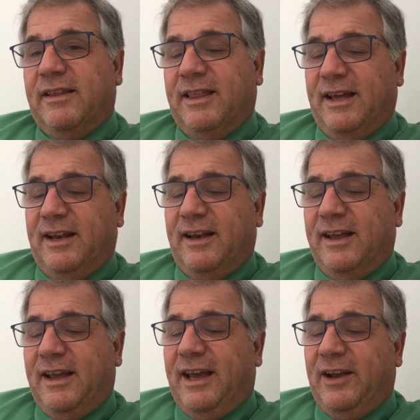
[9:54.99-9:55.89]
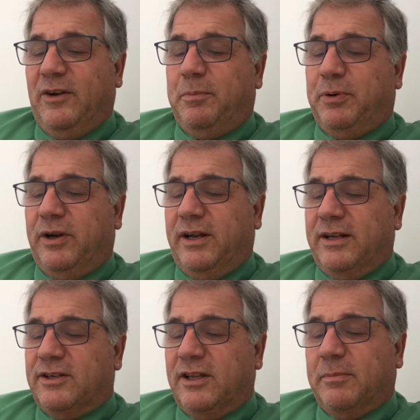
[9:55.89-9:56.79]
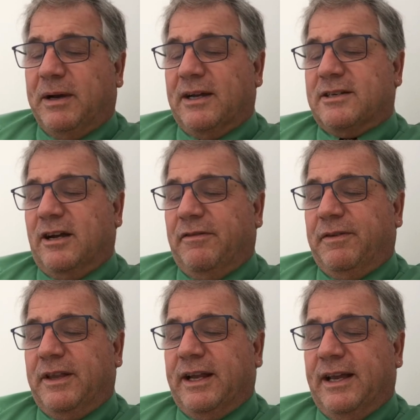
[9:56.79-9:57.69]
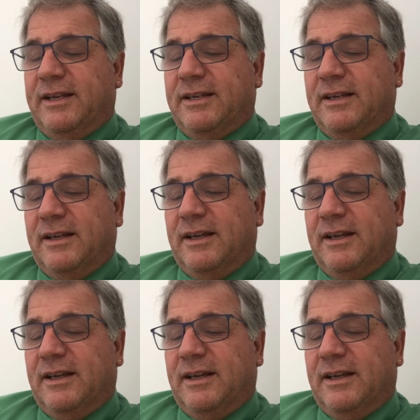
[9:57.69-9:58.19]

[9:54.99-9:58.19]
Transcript: Then Henry put it into the boxcar for the night.